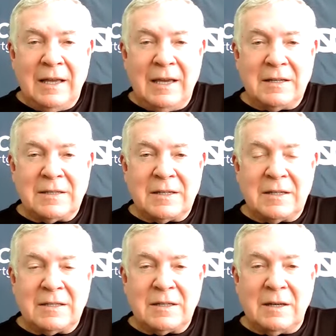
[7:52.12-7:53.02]
as
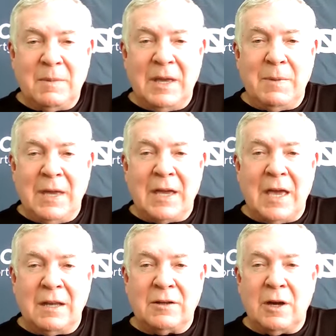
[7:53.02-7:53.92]
me being a
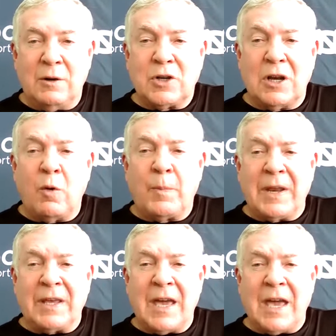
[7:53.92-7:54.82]
head coach in
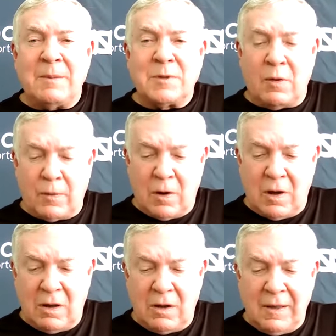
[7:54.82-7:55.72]
opening games
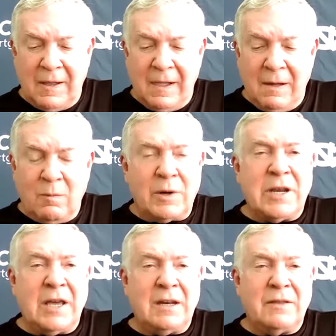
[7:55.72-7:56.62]
overall. We're
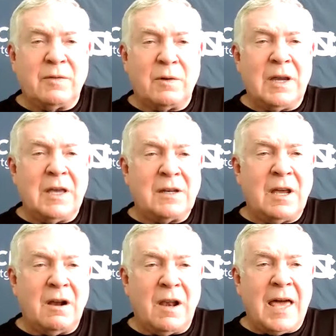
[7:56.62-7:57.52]
10 and 3 at
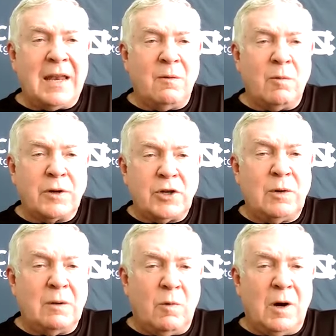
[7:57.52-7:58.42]
Carolina. We're
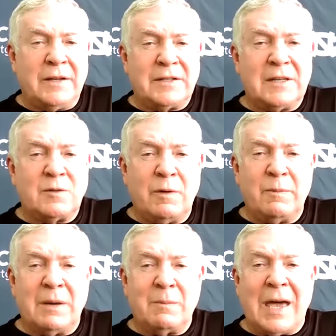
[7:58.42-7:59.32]
2-1 since we've
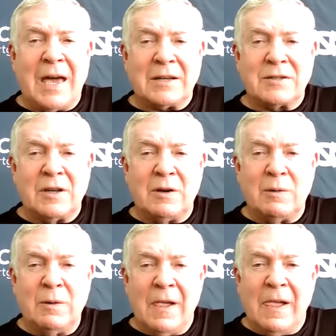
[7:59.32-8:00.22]
been back.
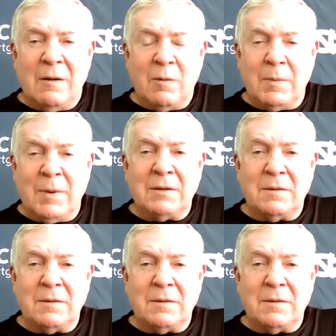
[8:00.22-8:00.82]
So we beat